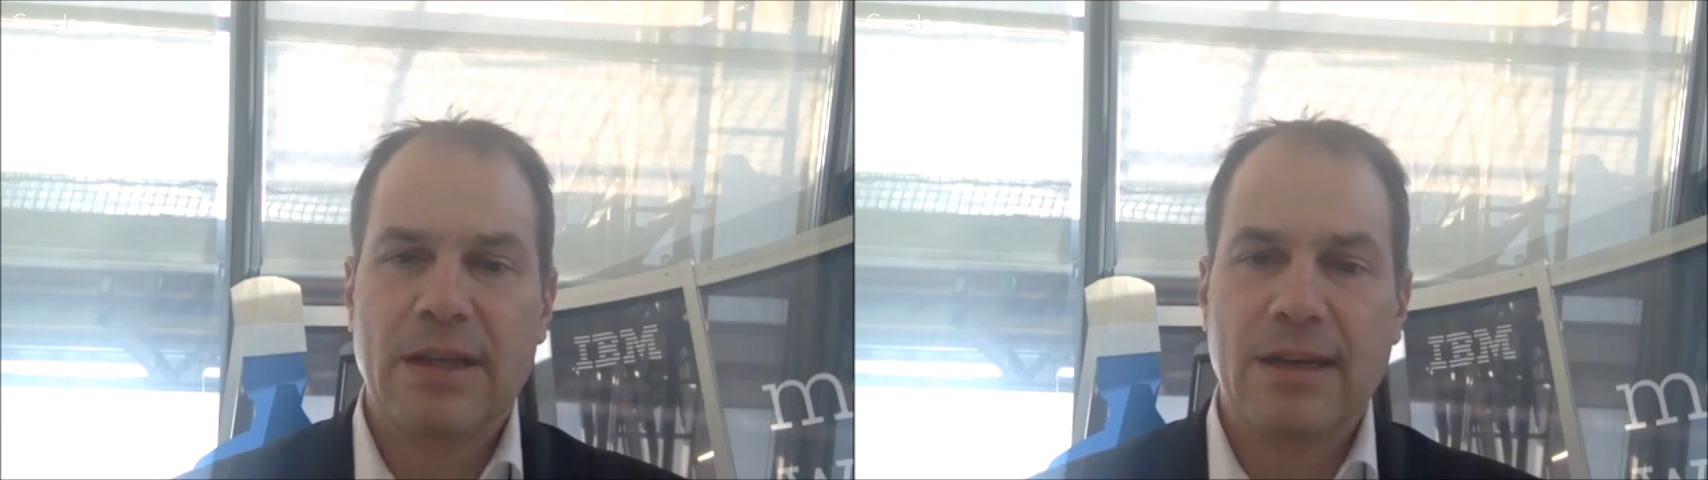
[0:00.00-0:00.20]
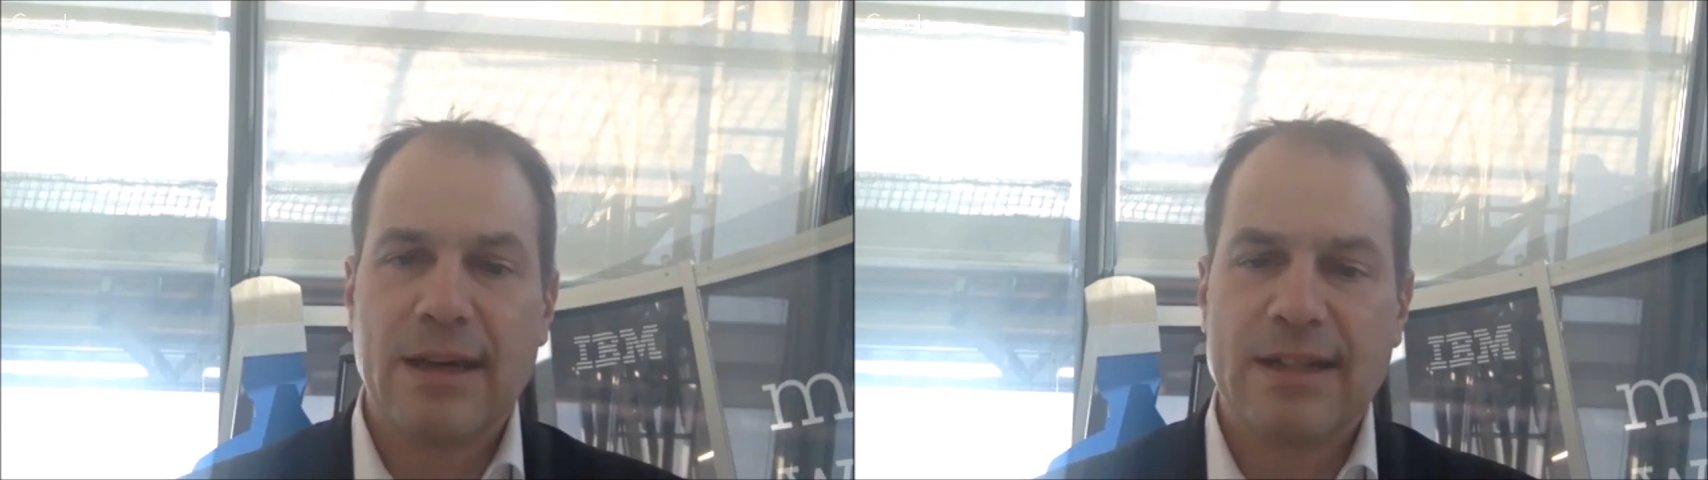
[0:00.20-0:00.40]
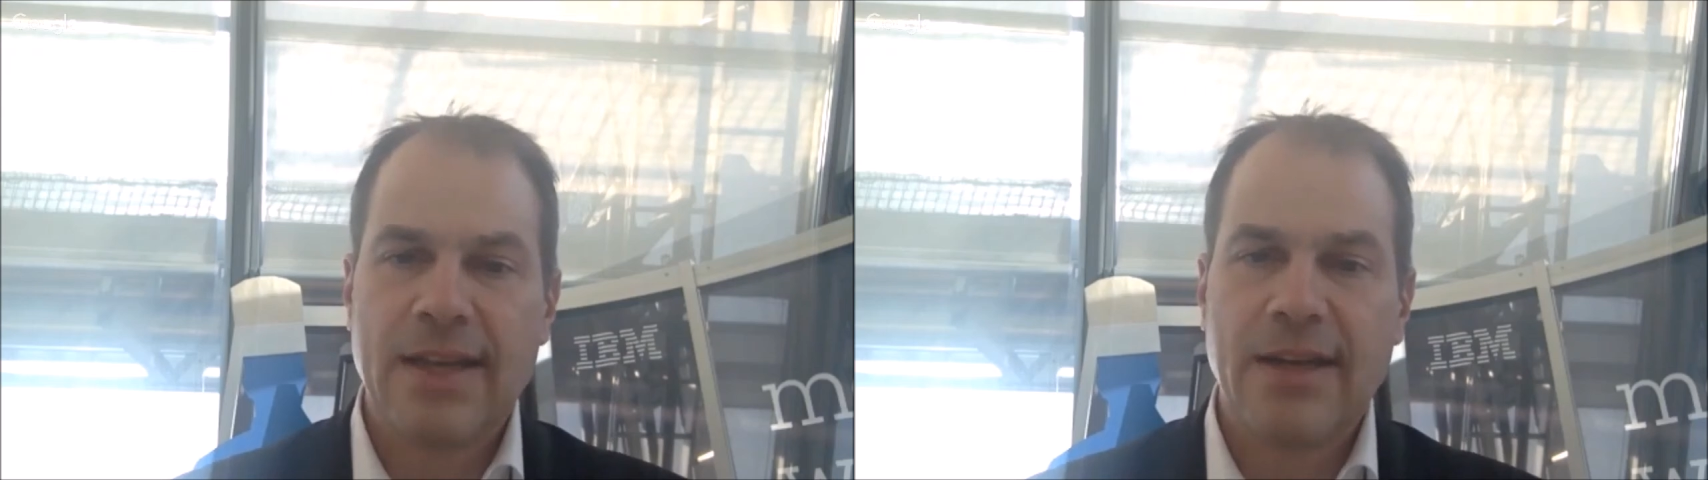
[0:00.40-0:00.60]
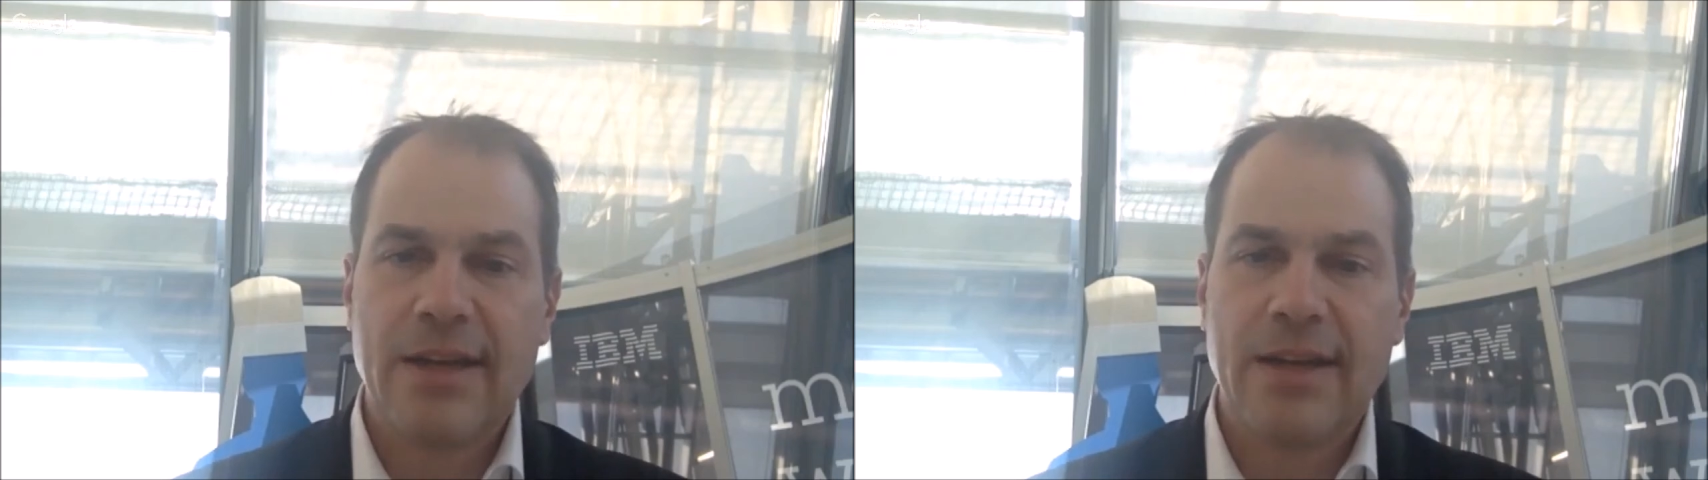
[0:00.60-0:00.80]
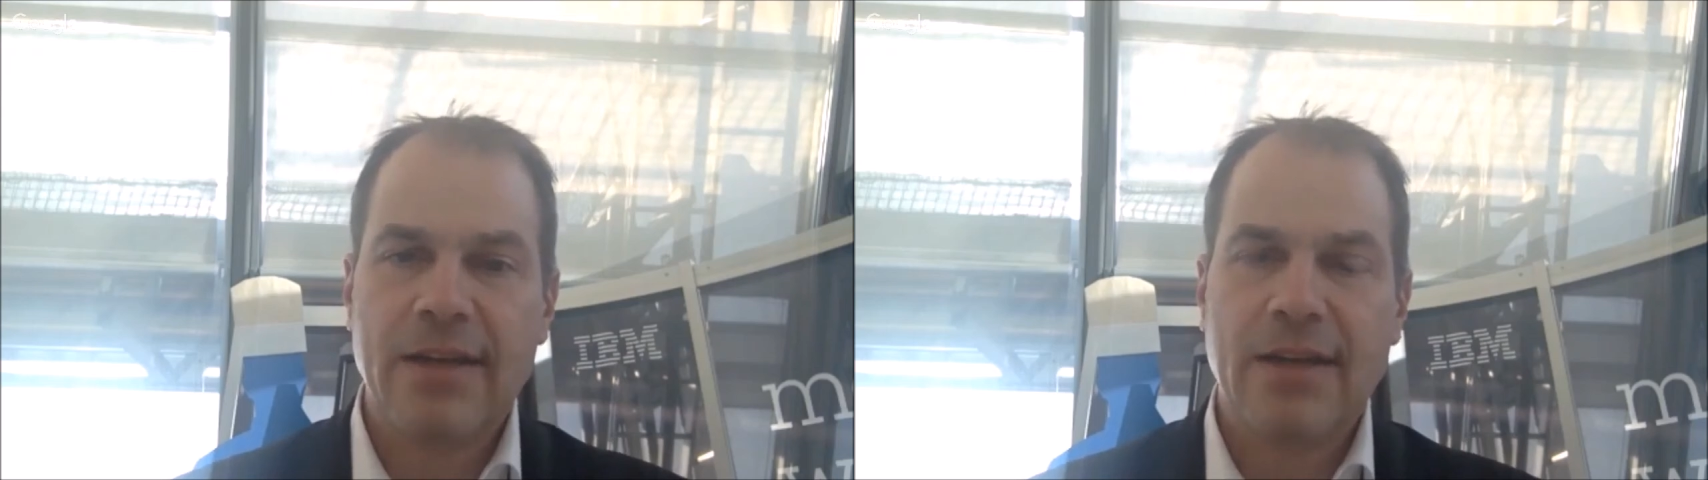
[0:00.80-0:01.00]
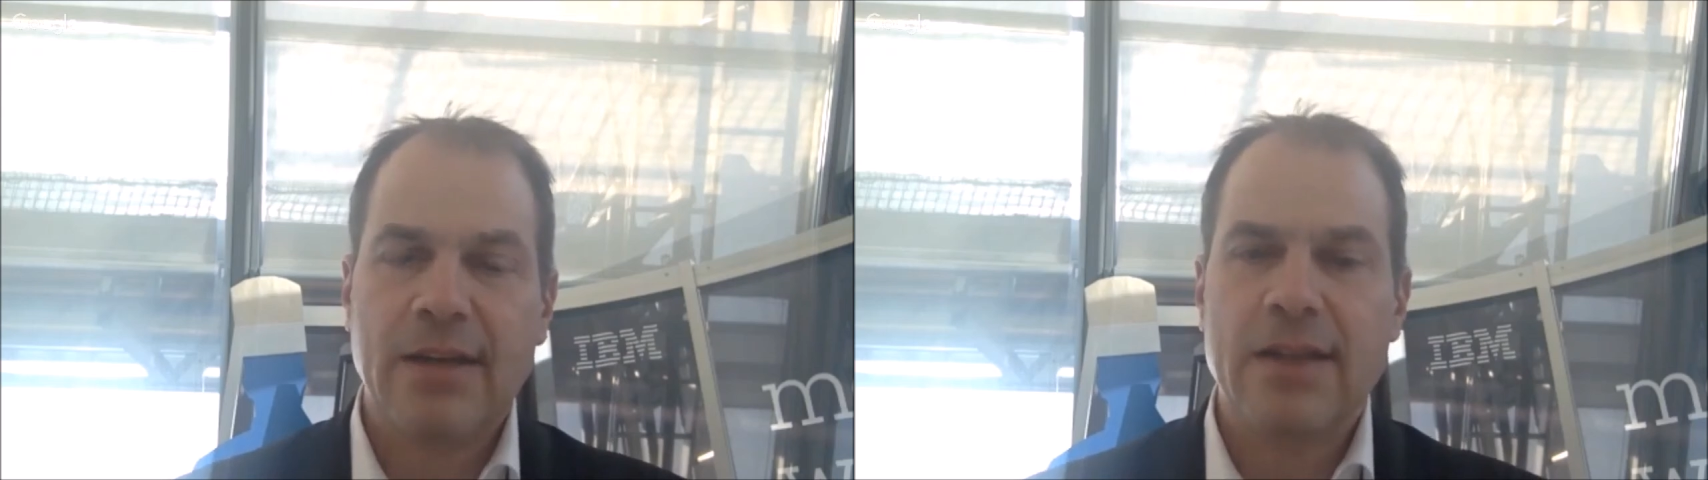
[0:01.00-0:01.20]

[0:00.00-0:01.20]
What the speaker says: is accelerating,